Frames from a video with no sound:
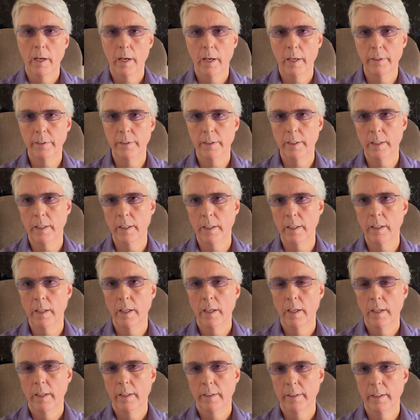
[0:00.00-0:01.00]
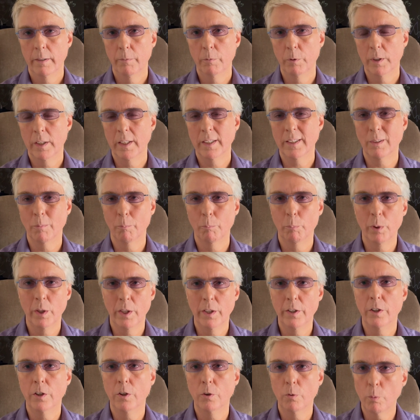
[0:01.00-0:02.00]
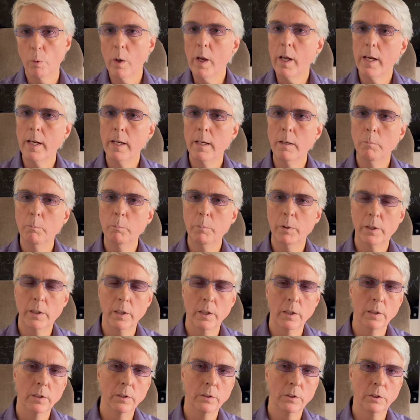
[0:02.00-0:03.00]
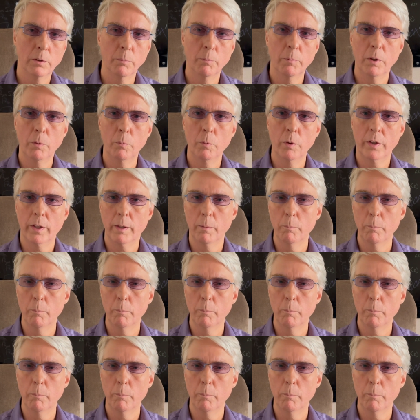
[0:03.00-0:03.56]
and then they would get the blended rate because somebody with